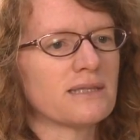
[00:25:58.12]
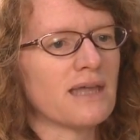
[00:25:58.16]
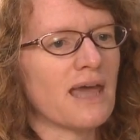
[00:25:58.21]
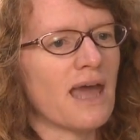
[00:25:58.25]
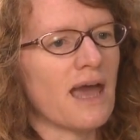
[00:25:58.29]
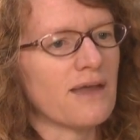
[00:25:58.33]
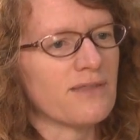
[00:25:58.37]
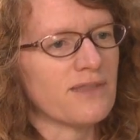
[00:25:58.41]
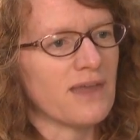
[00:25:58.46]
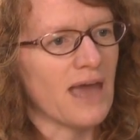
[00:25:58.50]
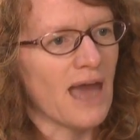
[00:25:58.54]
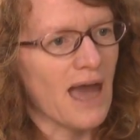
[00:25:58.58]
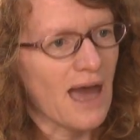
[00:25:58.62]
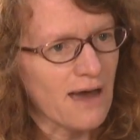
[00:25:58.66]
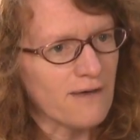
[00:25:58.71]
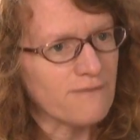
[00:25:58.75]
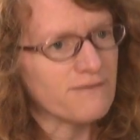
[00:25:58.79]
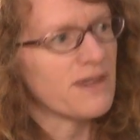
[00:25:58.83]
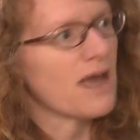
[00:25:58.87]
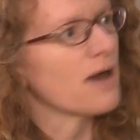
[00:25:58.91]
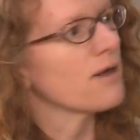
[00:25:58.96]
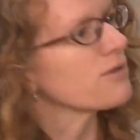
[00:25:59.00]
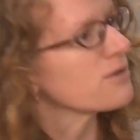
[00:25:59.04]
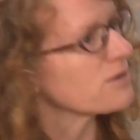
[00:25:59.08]
they
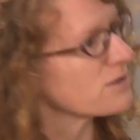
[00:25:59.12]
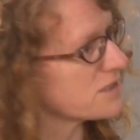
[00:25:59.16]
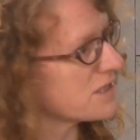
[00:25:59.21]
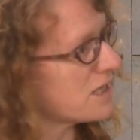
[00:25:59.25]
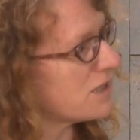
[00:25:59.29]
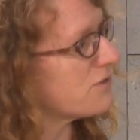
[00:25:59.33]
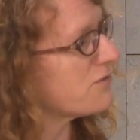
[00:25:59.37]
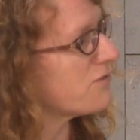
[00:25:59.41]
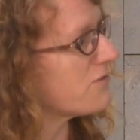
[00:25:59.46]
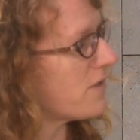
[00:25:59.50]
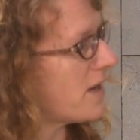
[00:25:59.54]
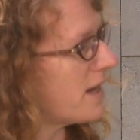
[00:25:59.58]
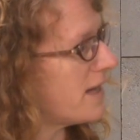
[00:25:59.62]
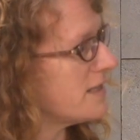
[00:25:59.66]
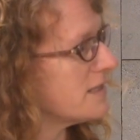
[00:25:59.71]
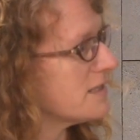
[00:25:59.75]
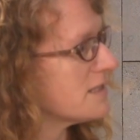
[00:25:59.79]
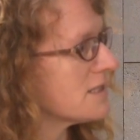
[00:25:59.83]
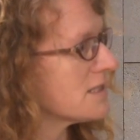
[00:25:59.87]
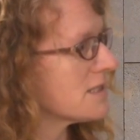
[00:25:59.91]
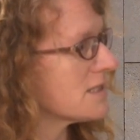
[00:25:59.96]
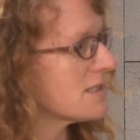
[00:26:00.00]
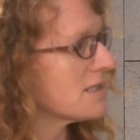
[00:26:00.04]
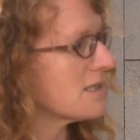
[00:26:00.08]
have now their set of
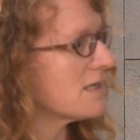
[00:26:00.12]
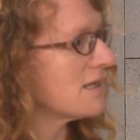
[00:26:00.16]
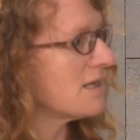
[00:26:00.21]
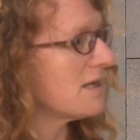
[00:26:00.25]
friends.